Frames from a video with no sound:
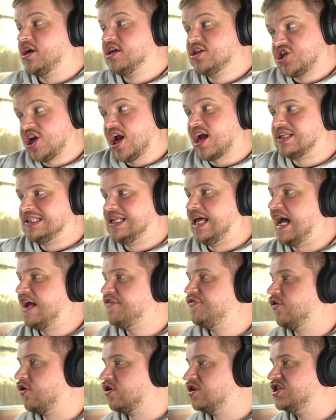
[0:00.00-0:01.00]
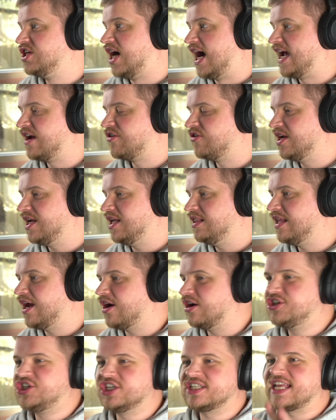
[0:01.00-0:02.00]
chuck life or diary in there,
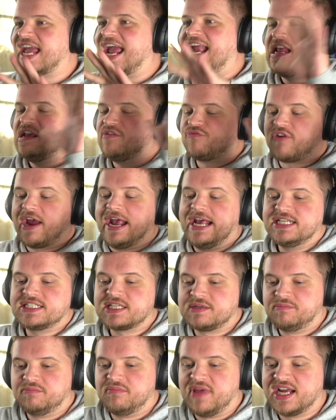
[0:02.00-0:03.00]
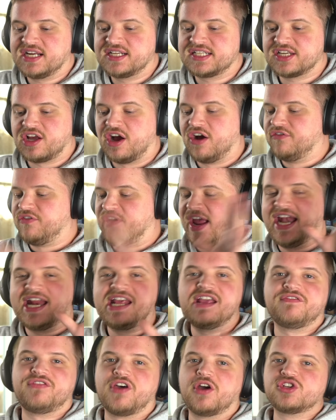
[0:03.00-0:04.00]
just any random mix of any
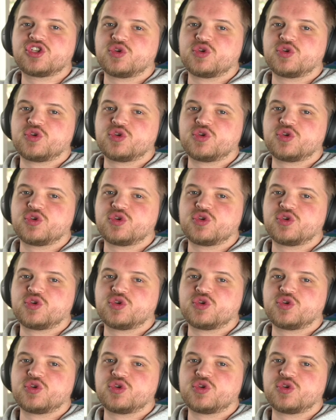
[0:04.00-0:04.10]
of those